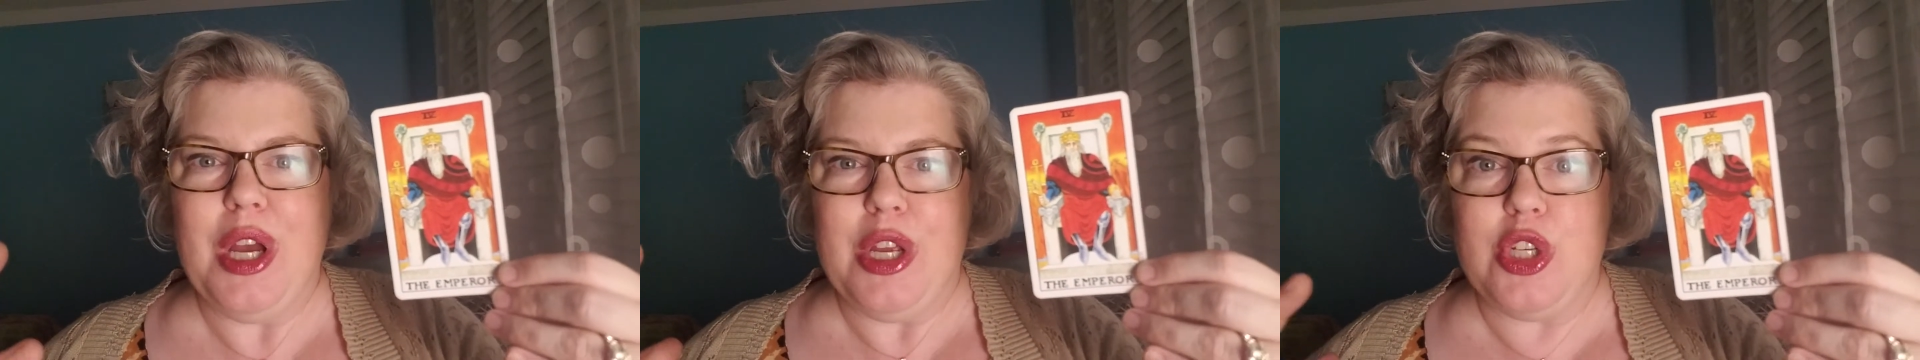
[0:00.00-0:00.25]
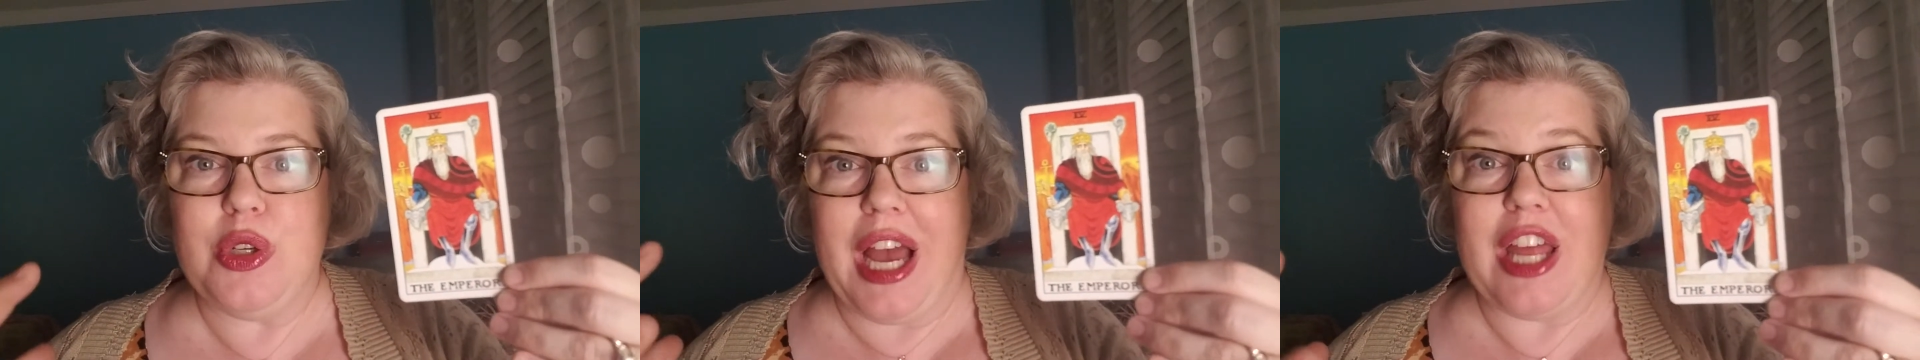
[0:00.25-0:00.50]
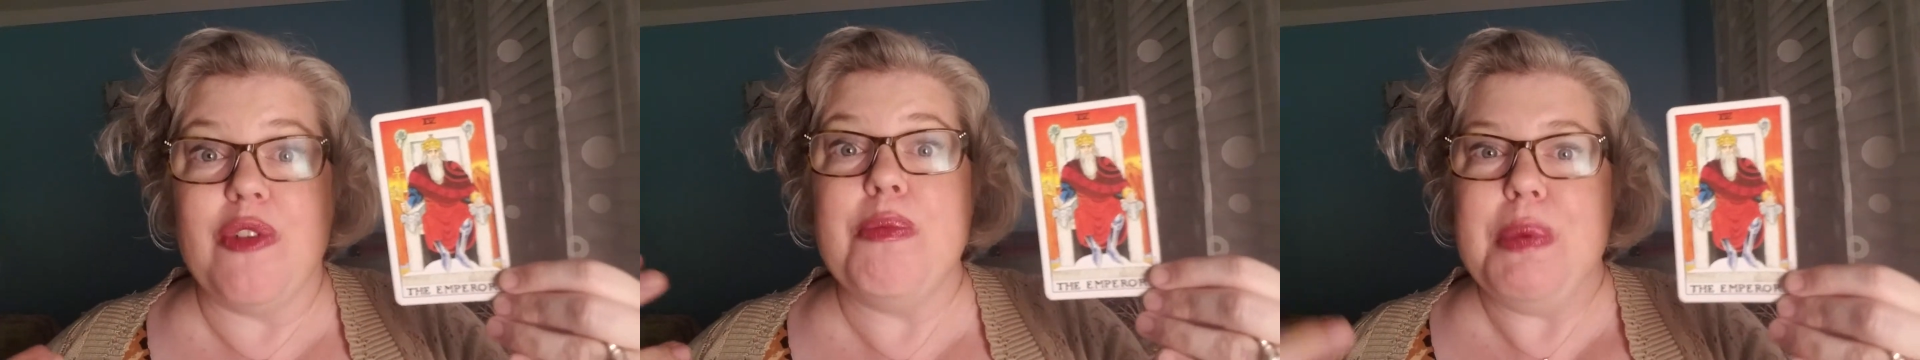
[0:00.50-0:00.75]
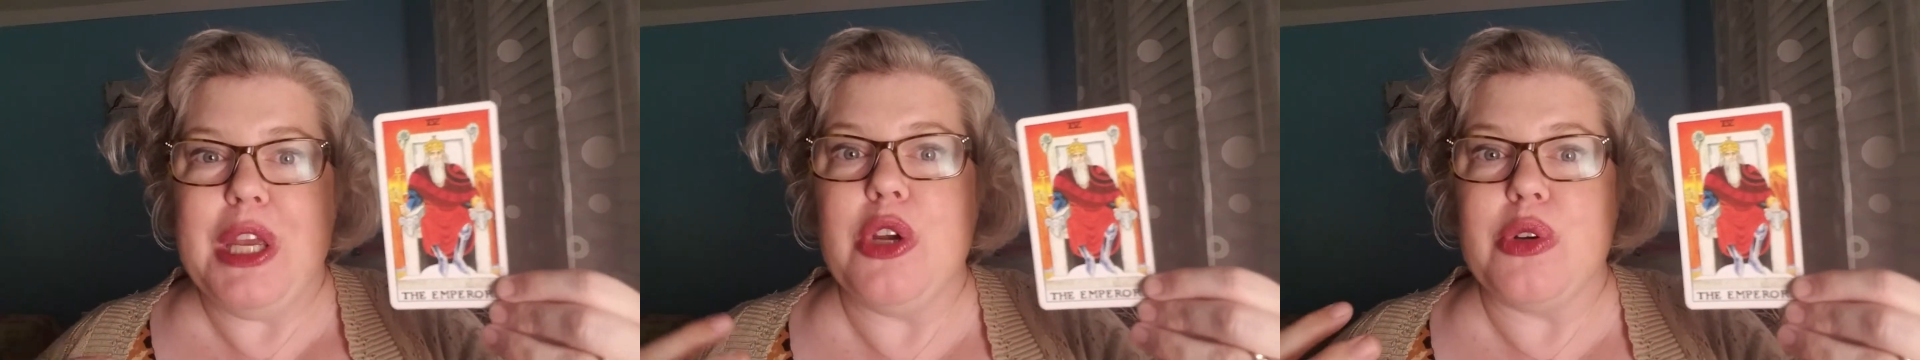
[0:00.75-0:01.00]
to kind of
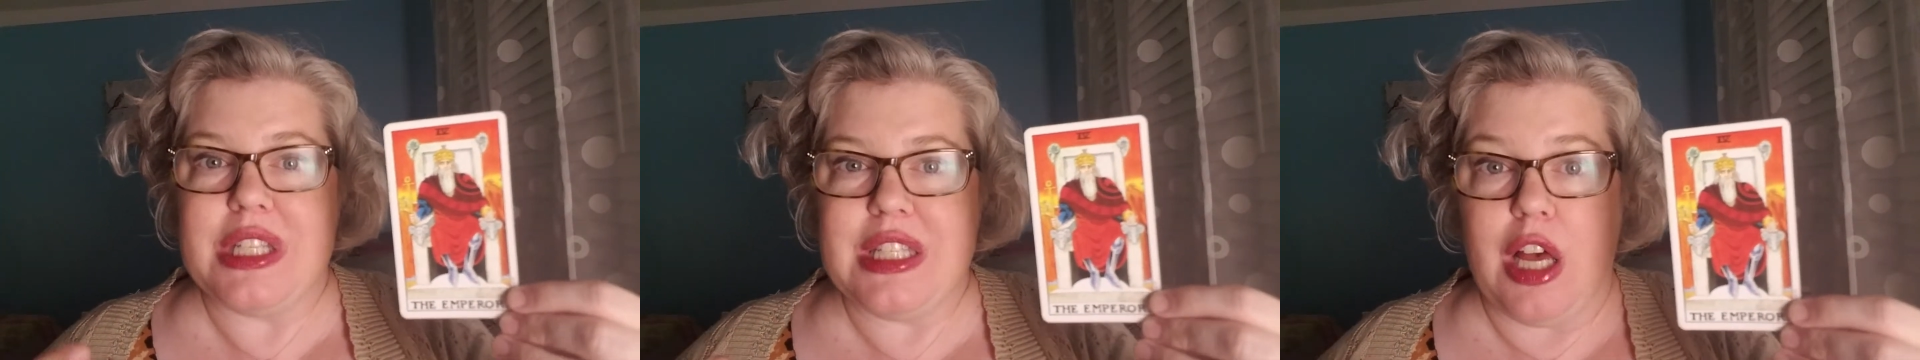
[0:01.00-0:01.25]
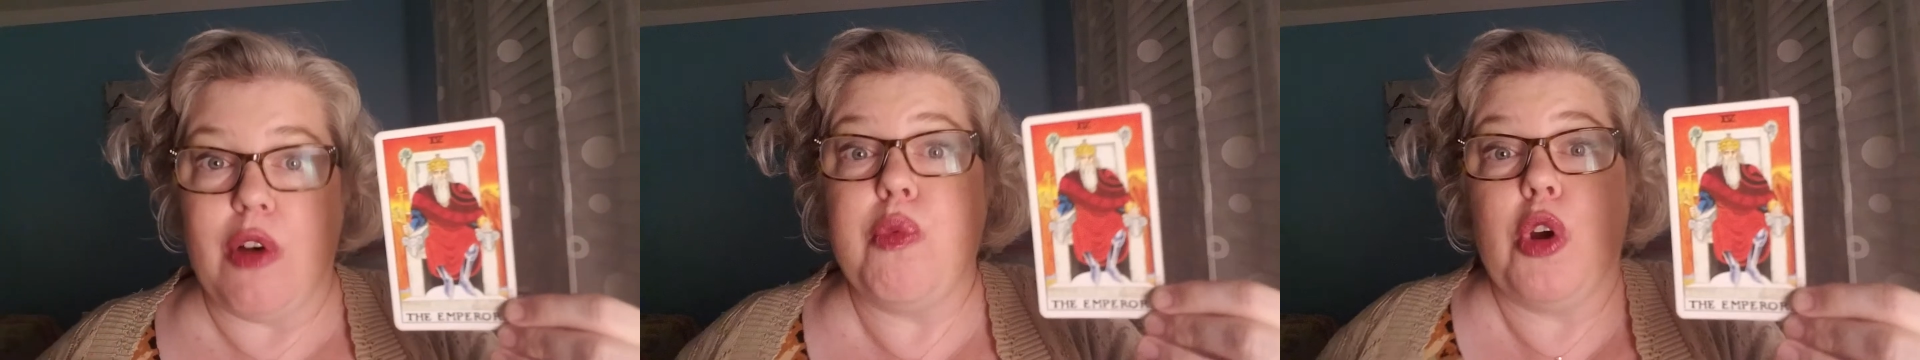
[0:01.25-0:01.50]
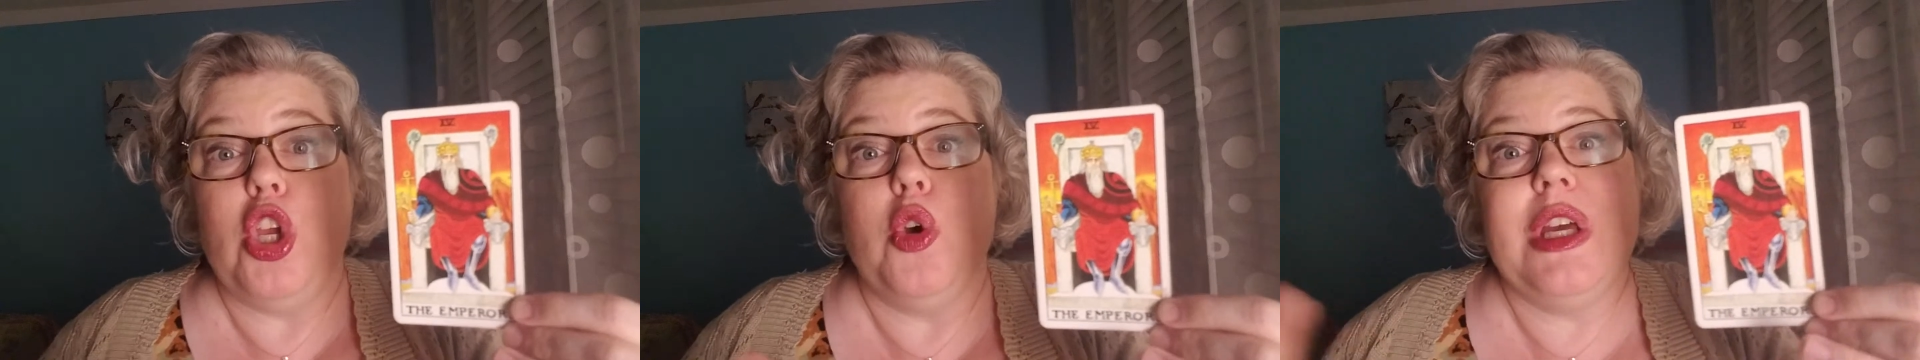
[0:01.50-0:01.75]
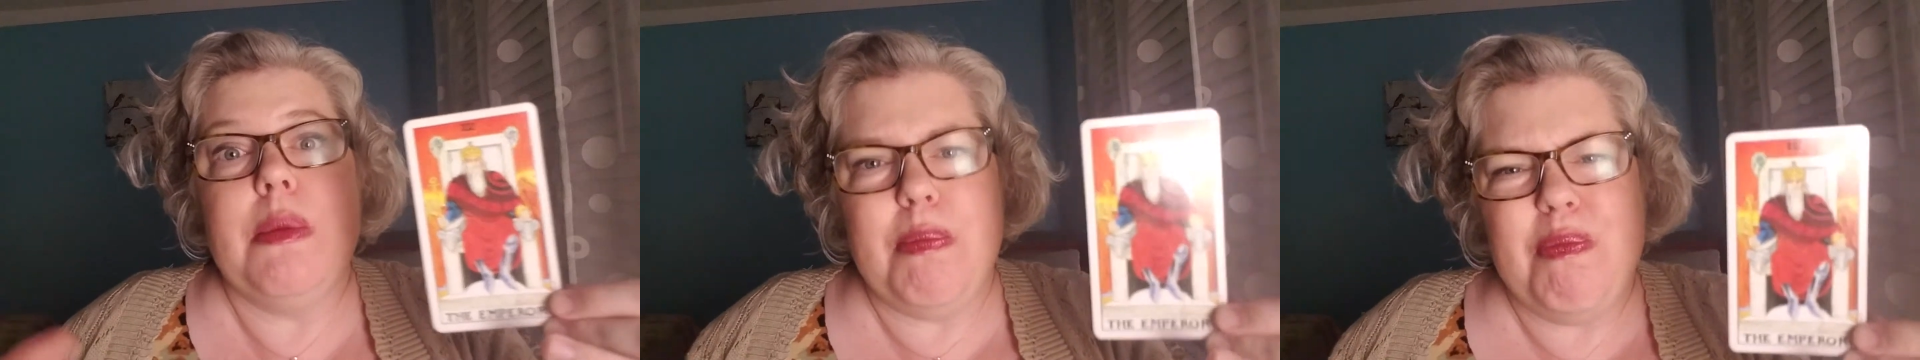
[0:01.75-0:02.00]
be yourself where you
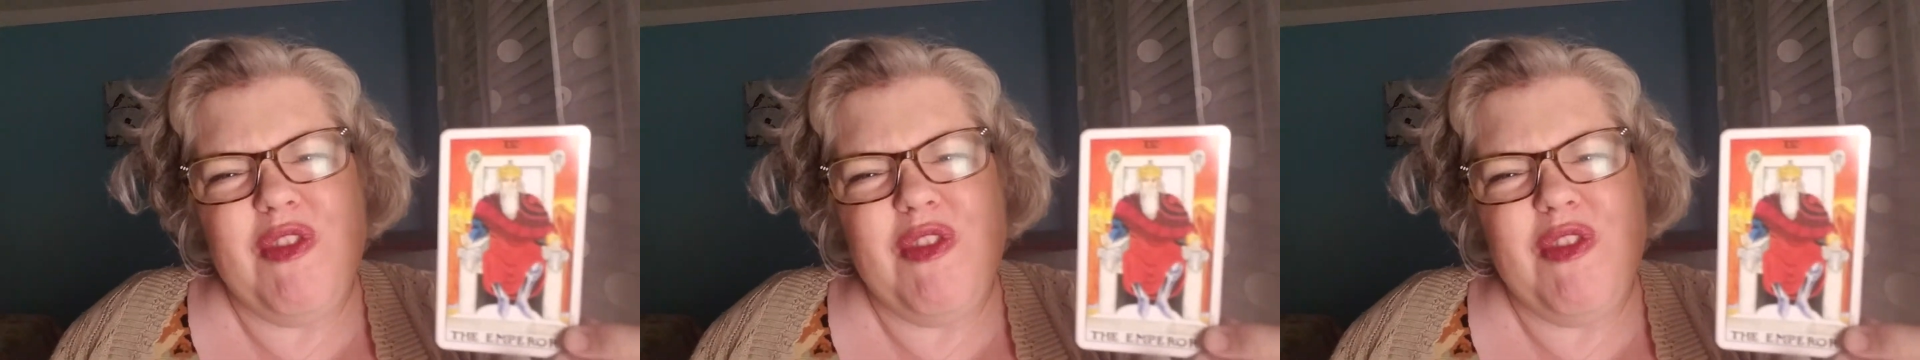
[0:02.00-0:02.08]
can